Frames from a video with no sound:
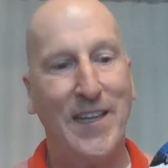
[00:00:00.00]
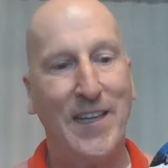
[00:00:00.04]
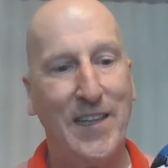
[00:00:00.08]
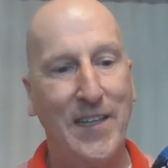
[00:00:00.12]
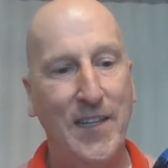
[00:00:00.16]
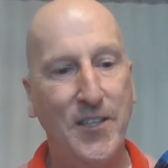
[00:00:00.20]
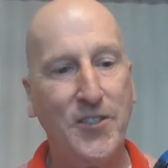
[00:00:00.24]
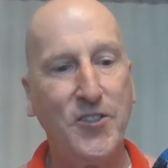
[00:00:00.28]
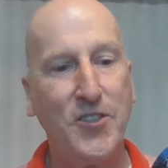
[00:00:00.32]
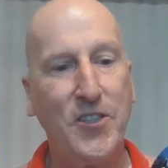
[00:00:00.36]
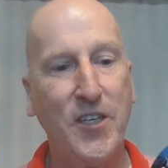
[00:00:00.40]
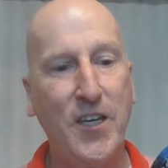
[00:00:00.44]

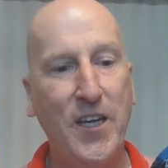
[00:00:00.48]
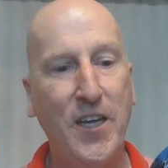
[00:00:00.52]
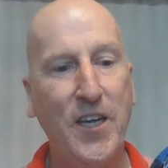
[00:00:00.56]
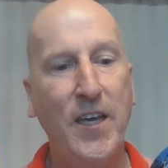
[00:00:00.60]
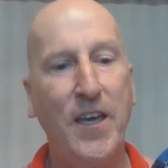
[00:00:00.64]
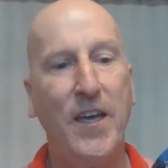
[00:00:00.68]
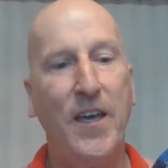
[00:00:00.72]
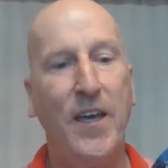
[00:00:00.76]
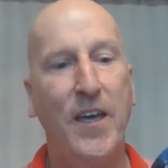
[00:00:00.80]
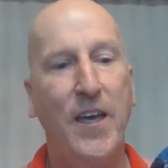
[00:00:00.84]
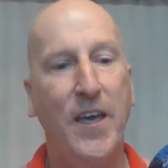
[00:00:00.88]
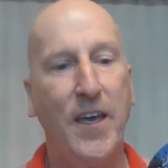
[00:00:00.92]

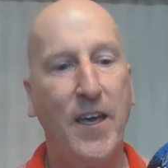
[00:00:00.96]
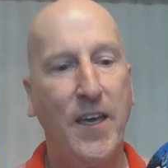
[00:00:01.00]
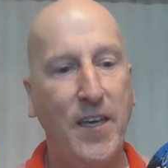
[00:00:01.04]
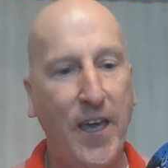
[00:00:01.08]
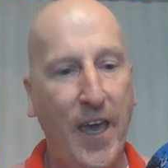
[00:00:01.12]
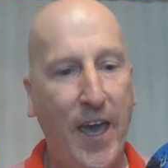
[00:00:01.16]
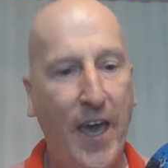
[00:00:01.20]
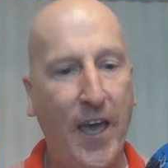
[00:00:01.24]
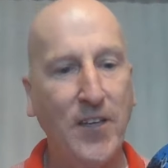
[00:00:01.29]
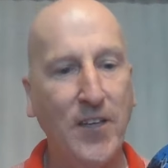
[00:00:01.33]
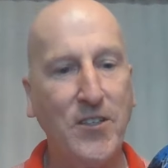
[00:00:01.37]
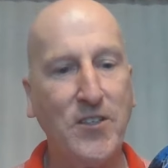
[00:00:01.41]
Litchi,
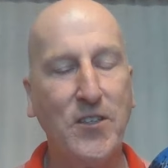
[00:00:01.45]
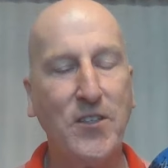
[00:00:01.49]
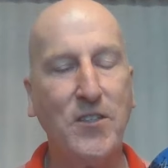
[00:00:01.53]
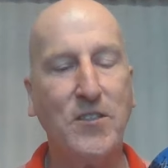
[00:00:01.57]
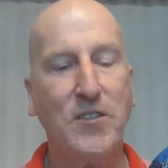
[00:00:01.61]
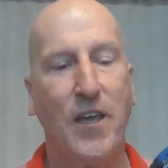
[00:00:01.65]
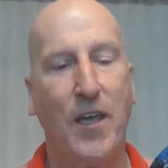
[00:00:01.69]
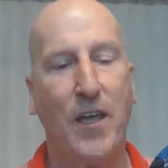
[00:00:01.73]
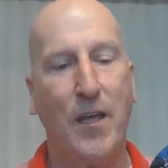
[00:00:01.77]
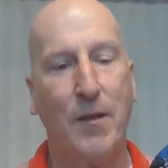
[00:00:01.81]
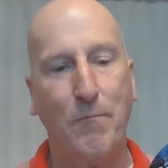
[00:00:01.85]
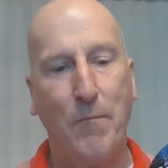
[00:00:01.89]

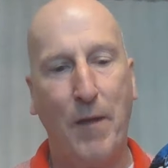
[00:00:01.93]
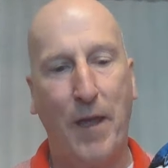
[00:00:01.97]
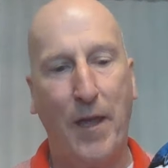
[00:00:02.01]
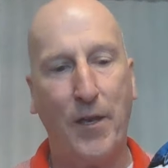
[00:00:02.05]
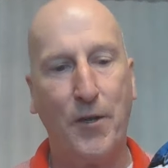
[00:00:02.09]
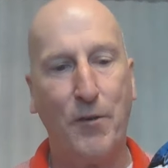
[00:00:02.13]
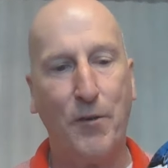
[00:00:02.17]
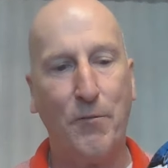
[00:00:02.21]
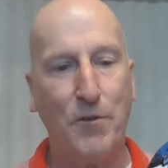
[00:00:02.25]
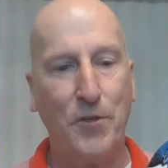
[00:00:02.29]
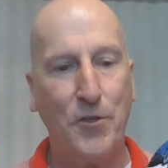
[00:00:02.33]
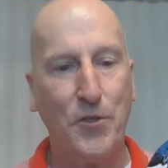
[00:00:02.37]
cassis, and
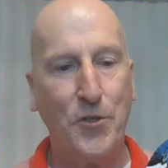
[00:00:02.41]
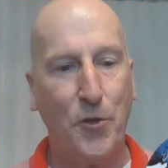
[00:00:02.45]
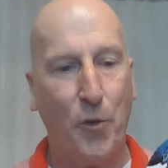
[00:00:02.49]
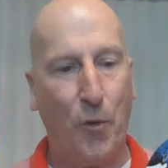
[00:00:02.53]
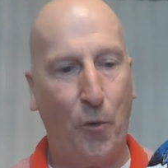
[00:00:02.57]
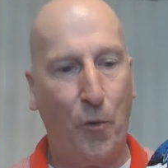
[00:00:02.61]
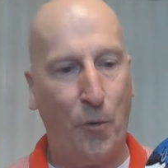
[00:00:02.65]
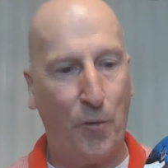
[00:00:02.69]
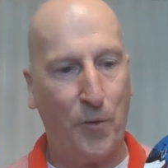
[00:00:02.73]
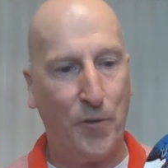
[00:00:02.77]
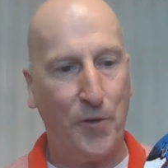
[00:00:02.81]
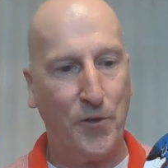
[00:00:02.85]
mandarin
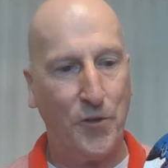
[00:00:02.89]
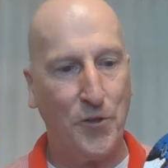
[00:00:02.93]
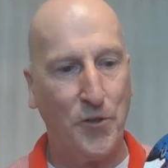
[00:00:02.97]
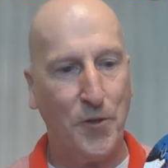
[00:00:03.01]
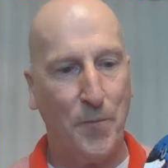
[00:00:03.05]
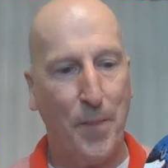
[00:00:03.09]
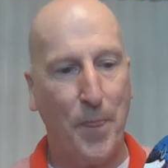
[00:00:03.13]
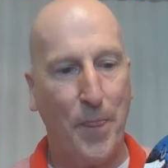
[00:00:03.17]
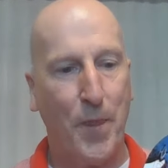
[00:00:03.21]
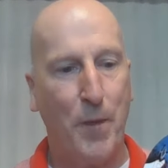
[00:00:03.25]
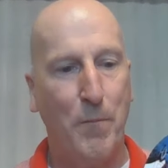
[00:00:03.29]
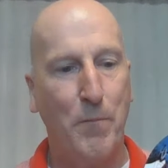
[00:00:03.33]
orange.
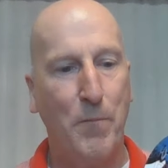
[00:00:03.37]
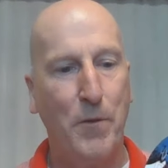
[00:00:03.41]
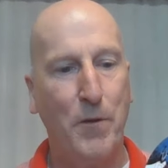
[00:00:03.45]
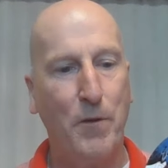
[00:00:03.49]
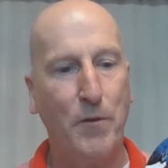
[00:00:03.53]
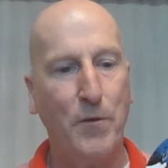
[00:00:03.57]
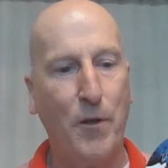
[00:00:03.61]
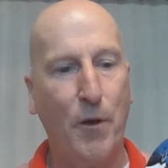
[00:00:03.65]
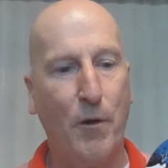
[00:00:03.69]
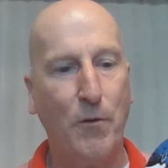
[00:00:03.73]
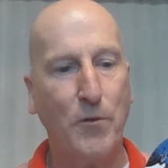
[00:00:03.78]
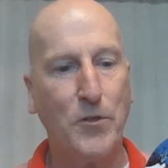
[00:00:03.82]
The
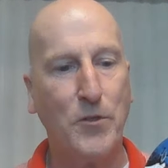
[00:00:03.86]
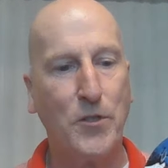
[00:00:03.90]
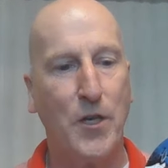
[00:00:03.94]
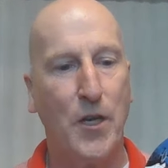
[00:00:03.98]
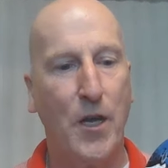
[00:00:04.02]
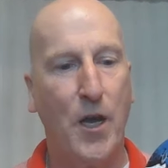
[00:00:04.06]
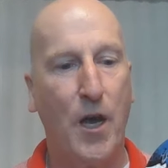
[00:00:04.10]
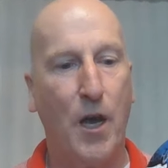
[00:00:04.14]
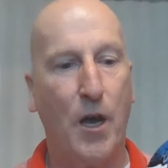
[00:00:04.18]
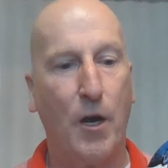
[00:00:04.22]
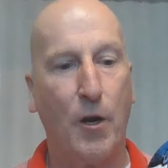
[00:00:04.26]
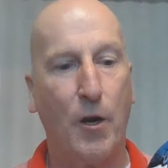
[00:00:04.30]
middle notes
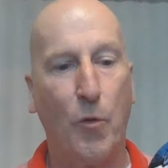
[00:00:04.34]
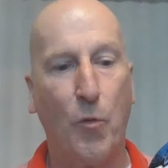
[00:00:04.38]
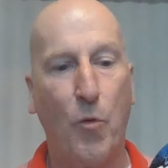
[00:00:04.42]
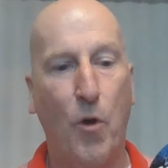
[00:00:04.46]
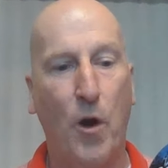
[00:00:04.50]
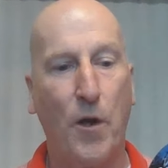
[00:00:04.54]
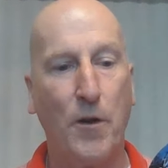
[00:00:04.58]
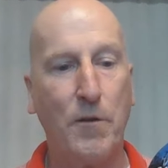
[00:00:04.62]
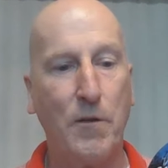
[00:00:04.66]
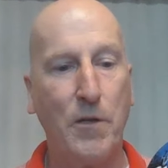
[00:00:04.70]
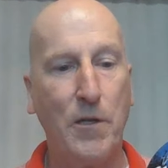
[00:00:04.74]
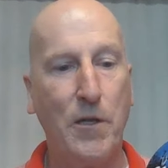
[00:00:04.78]
are
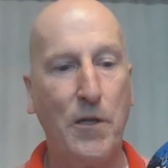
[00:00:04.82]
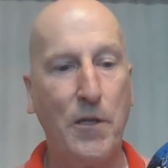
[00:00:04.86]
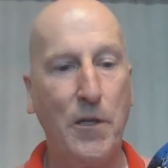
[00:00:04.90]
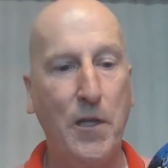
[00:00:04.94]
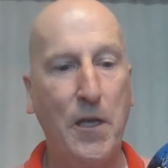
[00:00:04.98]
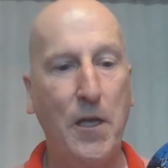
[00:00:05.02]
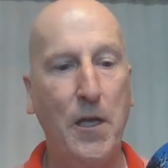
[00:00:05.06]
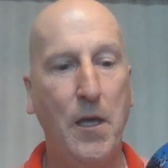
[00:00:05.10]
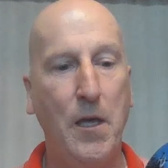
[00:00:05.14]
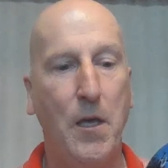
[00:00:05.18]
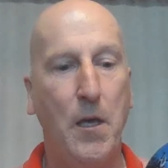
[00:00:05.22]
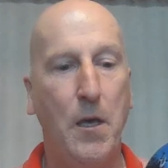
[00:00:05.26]
water
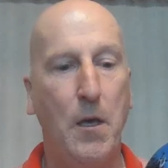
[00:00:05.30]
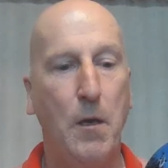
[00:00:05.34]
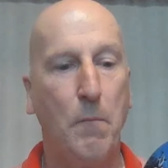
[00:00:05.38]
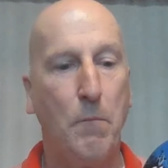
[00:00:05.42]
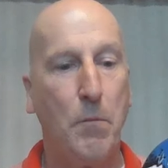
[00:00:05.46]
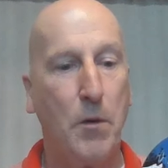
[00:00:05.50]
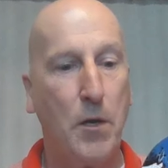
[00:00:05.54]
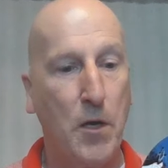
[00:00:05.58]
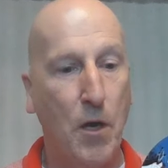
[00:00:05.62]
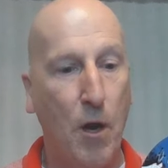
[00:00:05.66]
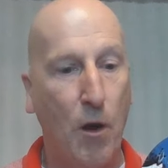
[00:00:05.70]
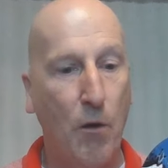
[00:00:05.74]
lily,
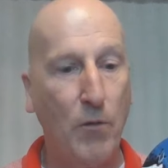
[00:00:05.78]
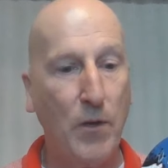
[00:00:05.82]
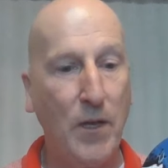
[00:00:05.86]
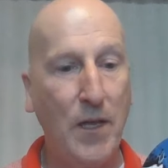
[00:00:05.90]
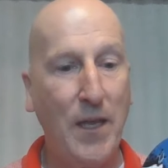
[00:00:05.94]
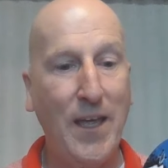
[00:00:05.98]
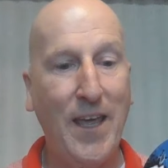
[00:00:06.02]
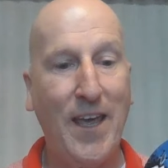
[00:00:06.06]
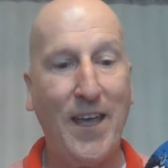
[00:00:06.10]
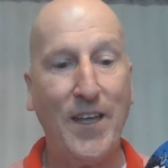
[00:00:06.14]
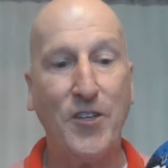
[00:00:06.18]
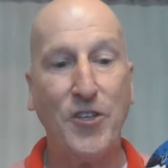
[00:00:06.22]

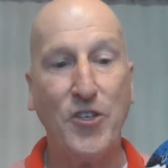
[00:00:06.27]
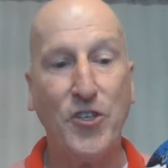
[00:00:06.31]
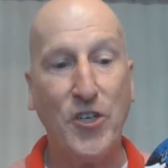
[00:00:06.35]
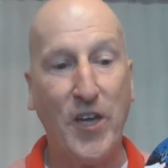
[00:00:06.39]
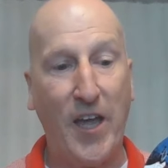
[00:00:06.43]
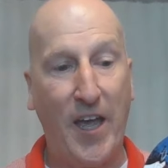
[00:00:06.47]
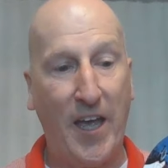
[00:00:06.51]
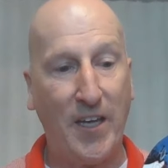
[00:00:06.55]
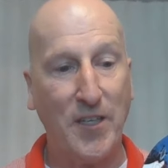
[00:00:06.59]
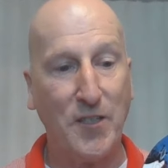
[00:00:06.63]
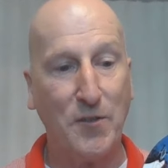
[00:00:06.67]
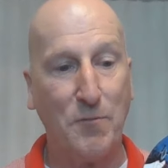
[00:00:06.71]
peony, and
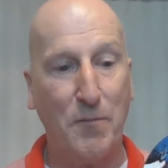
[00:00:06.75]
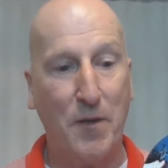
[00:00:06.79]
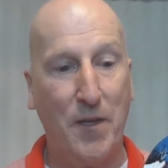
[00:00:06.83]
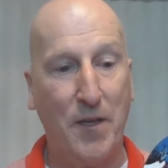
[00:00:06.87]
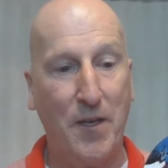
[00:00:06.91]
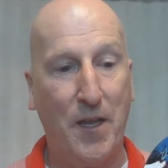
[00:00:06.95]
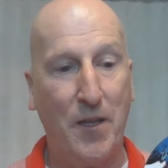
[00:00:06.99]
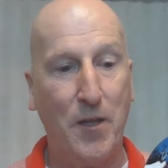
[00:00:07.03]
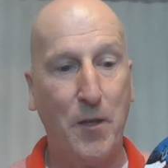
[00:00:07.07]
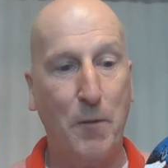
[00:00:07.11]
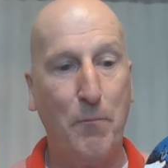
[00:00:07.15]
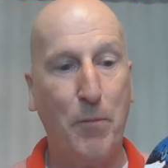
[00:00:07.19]

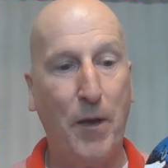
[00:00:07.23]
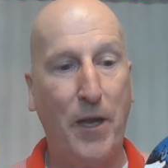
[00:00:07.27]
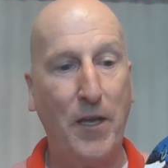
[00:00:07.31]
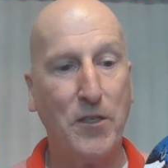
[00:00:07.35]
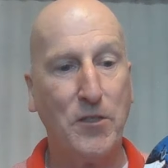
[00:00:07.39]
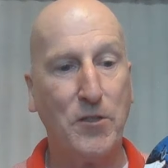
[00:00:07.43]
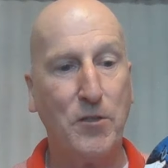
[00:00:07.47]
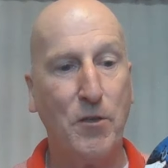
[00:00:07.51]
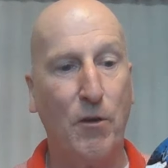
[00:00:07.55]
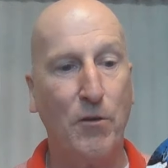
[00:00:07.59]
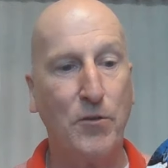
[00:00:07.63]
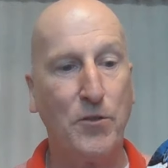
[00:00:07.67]
jasmine, and the
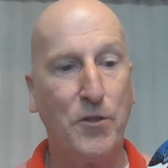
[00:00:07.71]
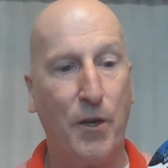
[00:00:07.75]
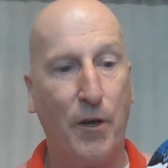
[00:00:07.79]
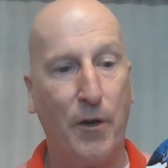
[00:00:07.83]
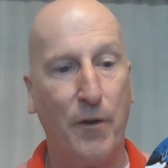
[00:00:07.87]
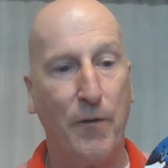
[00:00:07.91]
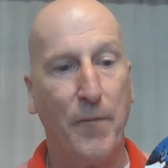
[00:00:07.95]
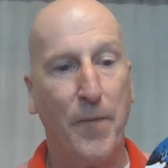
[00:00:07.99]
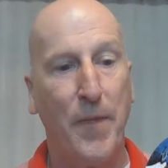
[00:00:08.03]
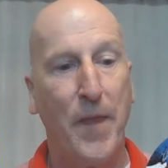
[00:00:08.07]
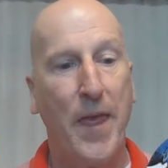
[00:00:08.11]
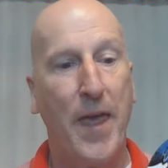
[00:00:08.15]
base notes
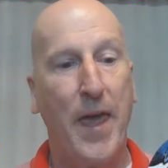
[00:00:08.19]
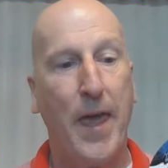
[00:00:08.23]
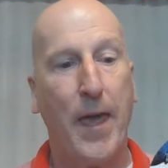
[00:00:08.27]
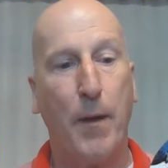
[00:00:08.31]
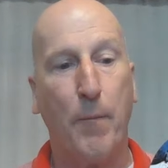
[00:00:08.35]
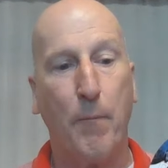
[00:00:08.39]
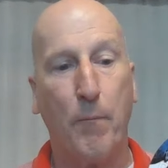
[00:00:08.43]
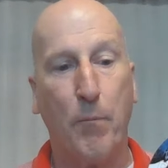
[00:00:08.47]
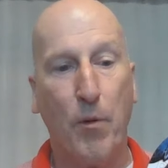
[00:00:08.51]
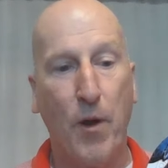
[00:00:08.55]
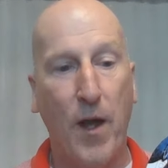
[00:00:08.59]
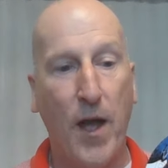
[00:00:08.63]
are
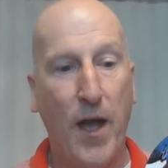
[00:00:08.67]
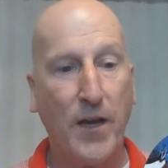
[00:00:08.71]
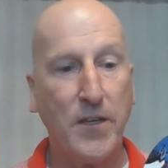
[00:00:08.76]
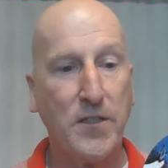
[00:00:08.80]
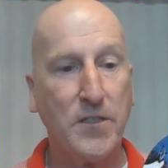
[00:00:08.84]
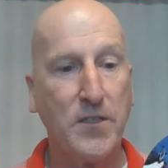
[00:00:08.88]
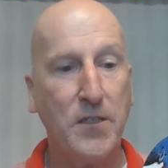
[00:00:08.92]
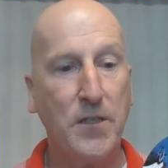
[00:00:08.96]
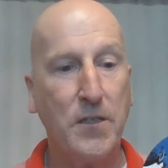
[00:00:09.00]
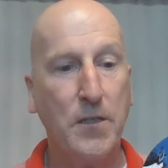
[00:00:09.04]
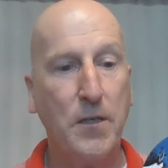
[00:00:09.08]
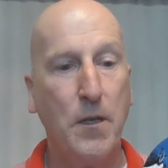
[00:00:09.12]

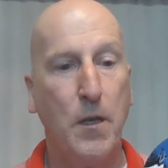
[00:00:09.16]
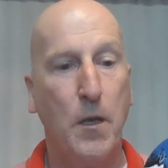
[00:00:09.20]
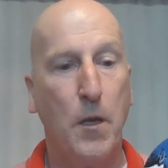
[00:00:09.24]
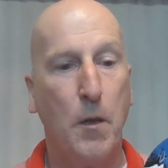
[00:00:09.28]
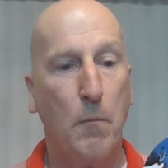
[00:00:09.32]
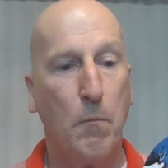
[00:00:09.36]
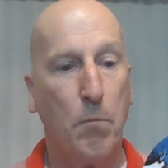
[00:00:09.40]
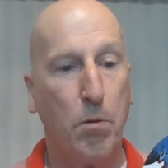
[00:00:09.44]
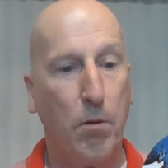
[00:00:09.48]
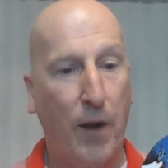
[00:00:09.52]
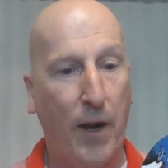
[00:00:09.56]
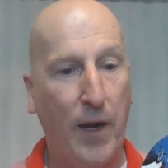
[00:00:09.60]
ambroxan,
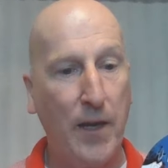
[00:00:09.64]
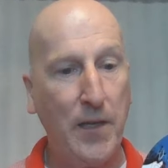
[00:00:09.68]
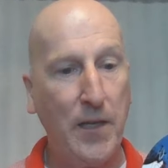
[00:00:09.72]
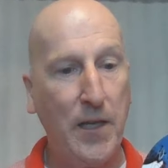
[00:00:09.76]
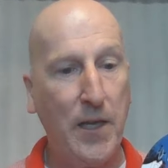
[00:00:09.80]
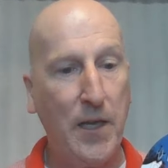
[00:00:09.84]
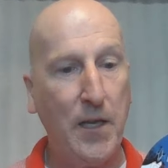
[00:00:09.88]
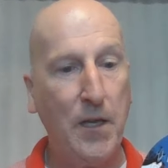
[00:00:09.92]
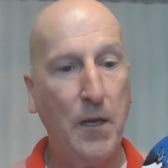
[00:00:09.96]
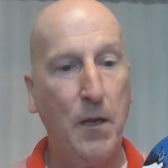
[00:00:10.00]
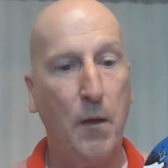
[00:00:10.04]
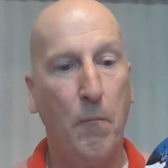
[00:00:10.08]

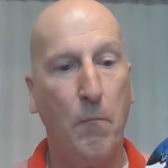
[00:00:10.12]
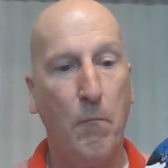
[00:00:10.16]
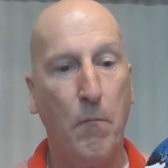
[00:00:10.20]
praline,